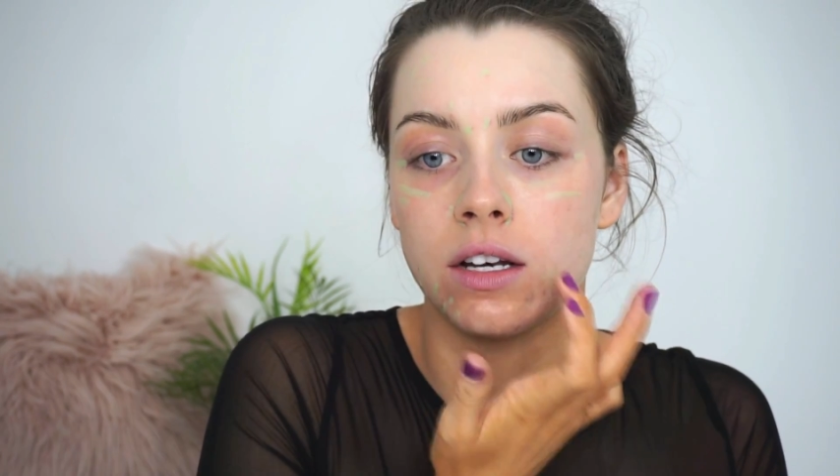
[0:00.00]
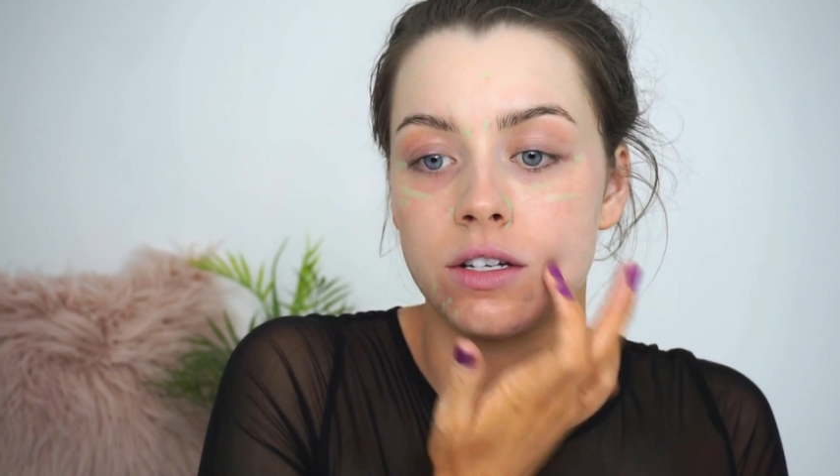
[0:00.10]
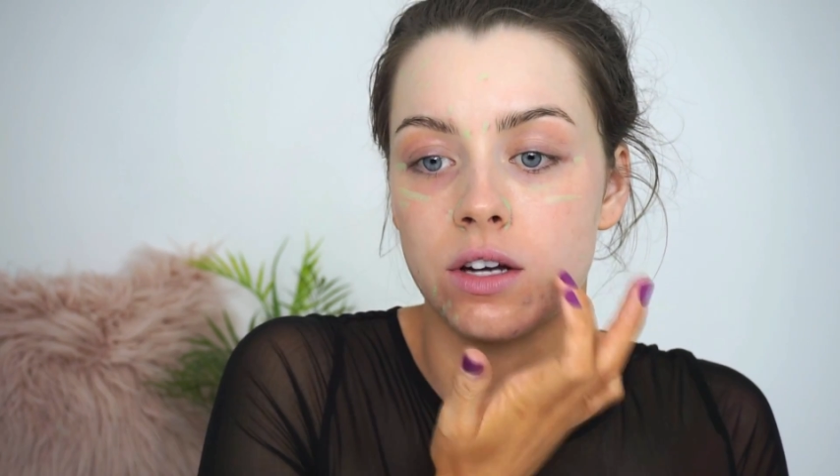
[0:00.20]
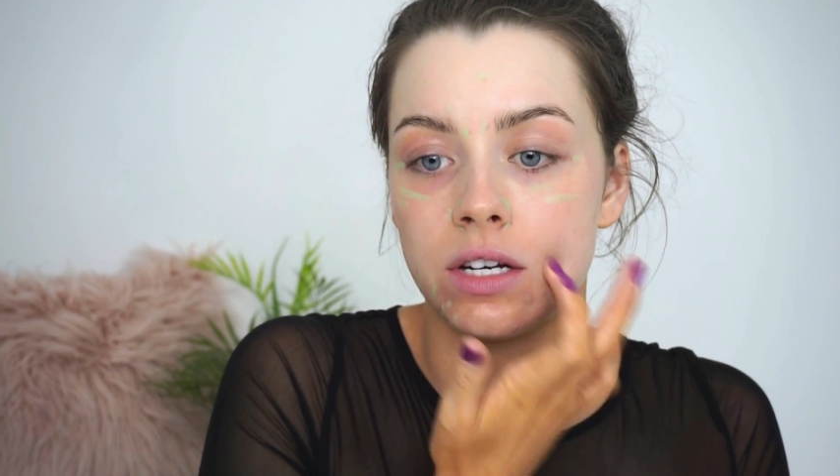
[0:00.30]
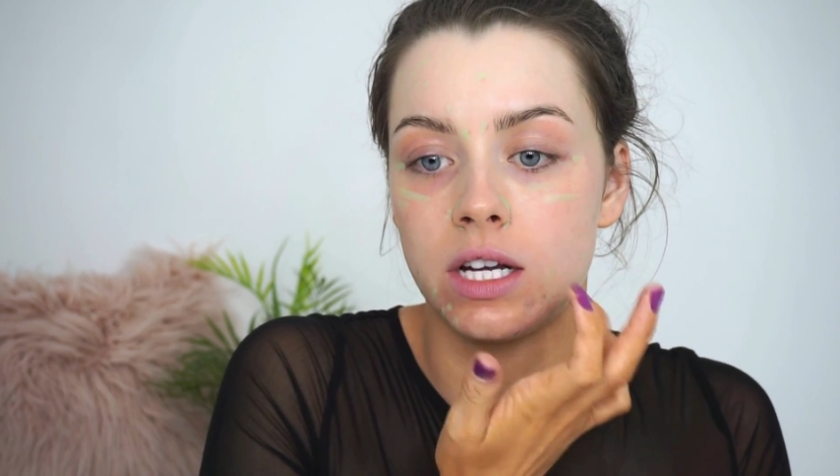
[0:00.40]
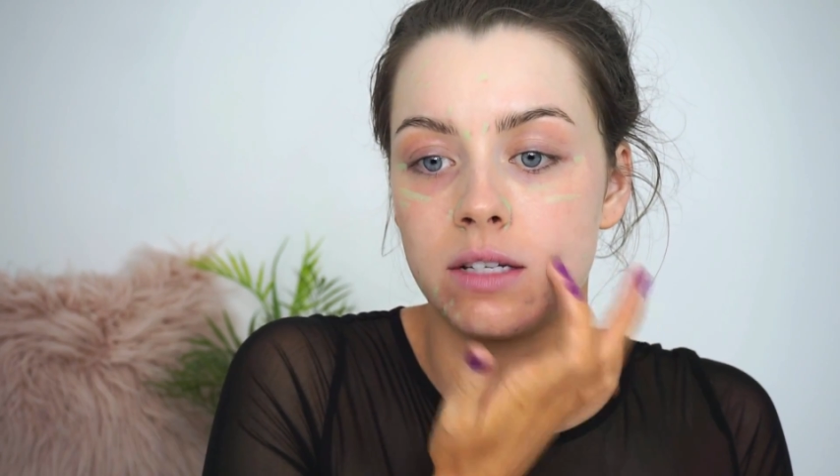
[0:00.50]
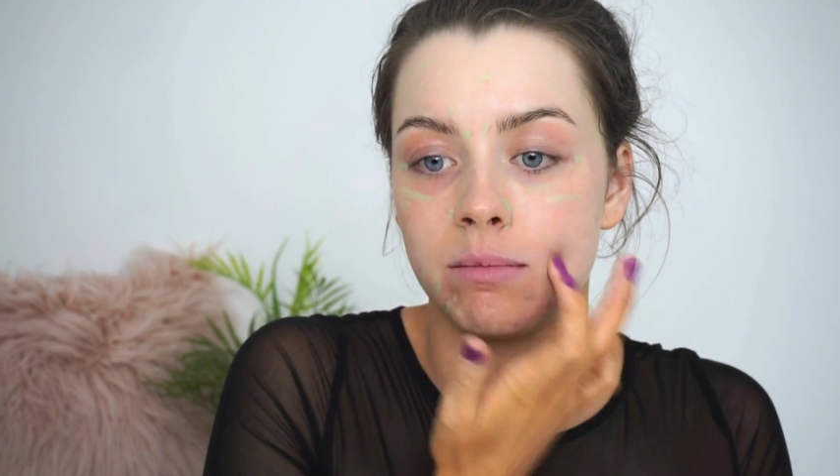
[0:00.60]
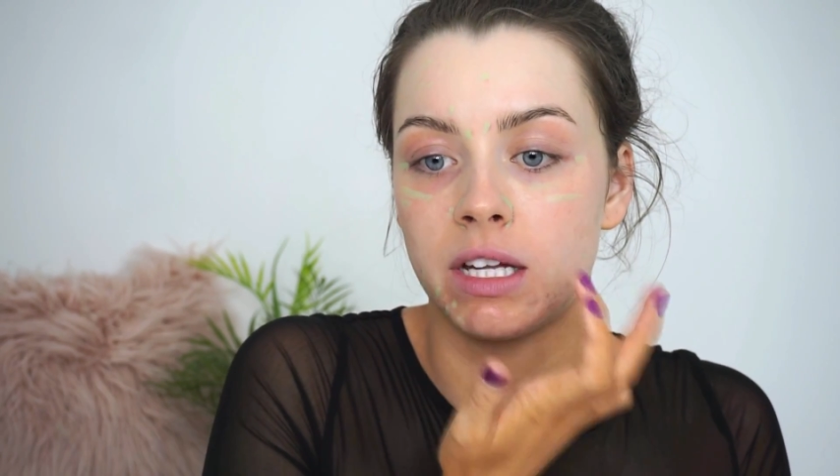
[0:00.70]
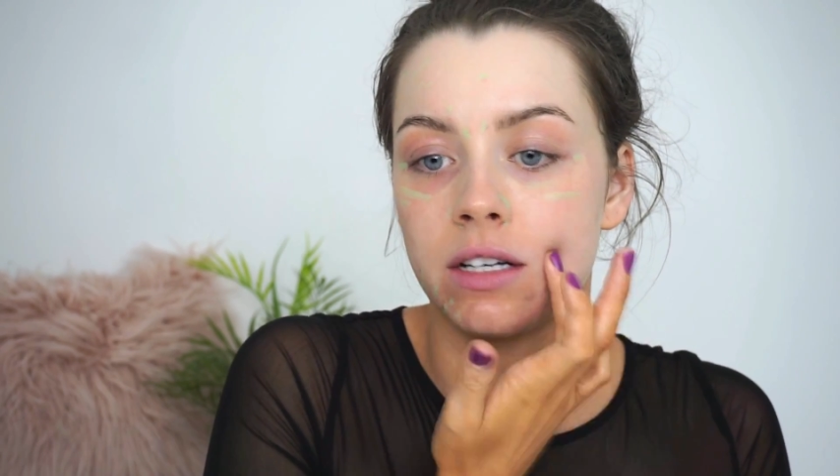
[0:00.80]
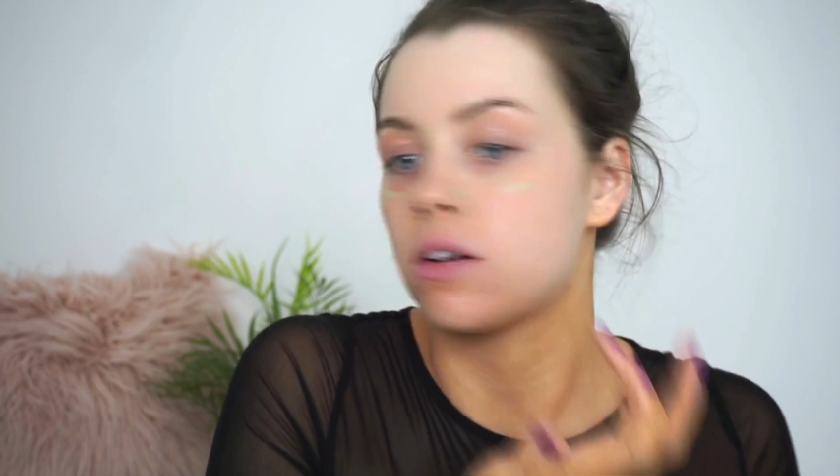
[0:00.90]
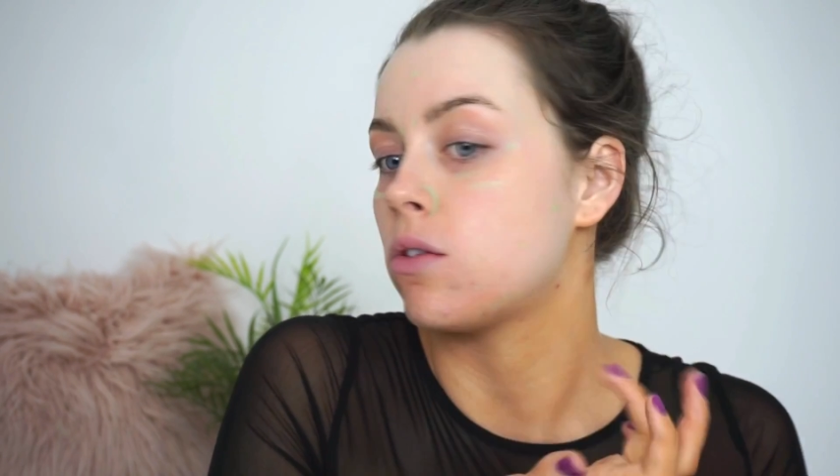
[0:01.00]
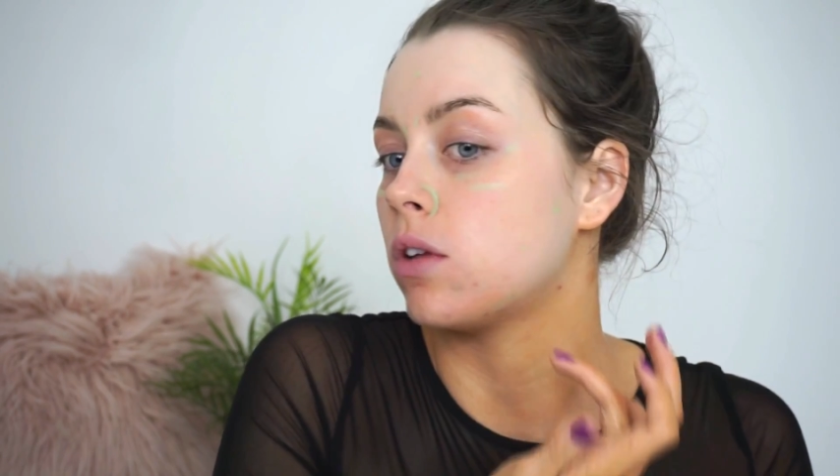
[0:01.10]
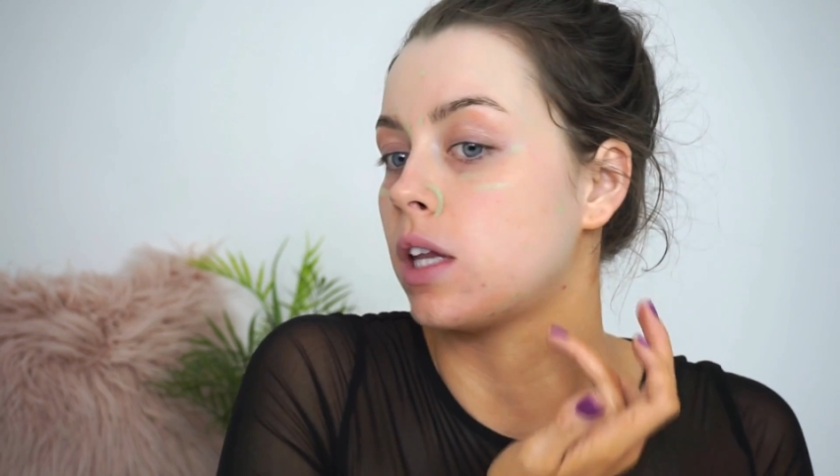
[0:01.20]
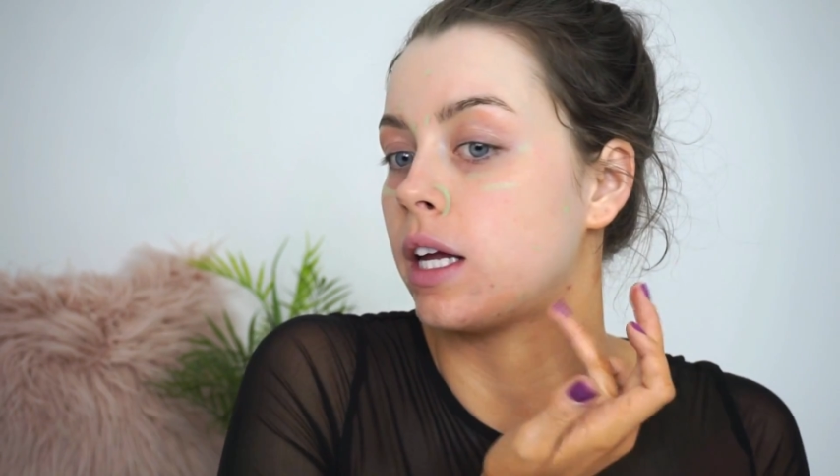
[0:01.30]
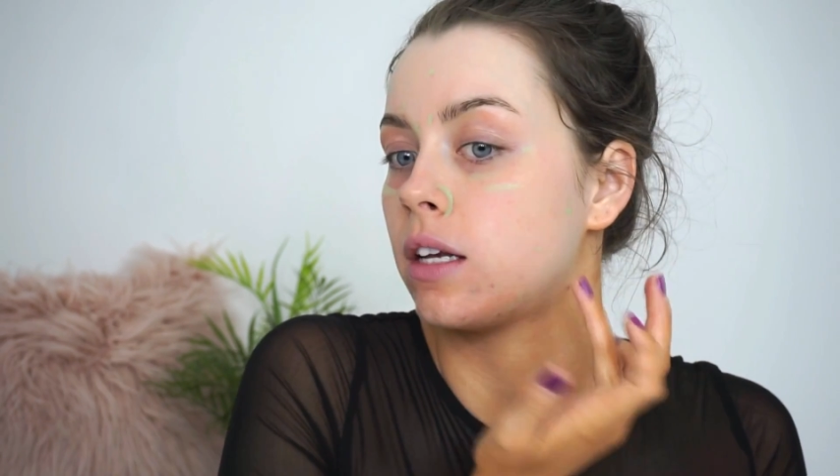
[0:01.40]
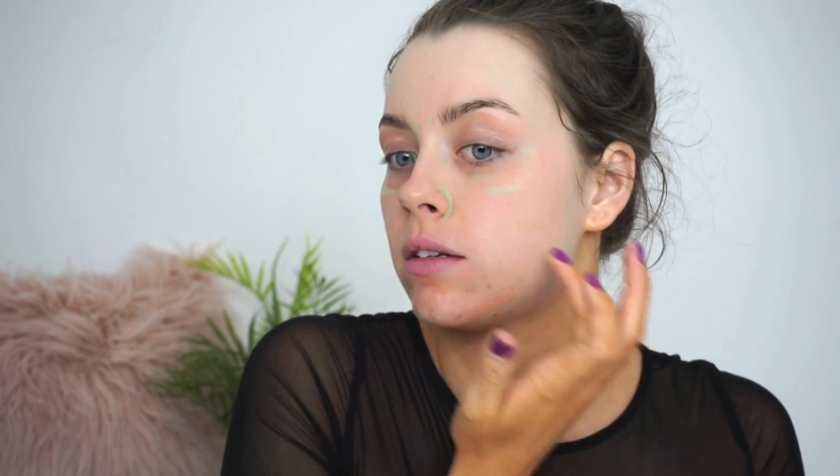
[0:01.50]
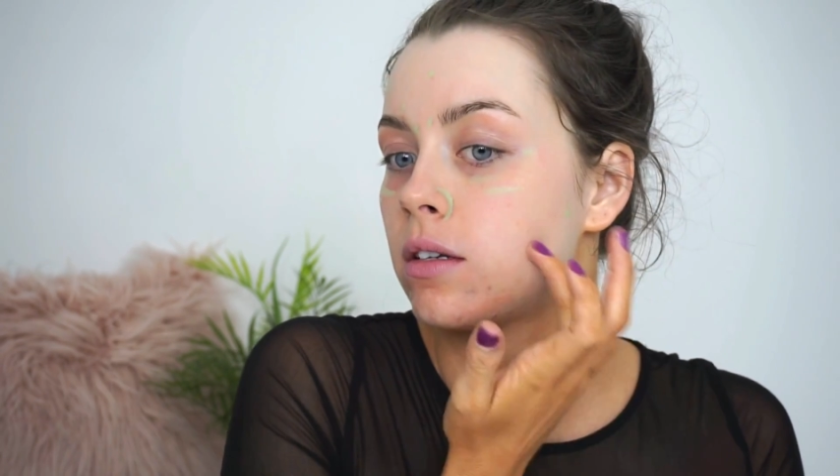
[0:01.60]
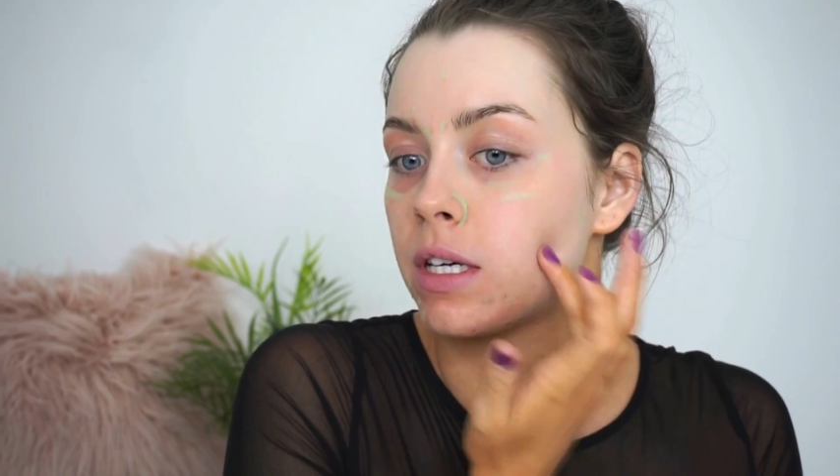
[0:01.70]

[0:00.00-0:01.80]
and you don't need to blend it all in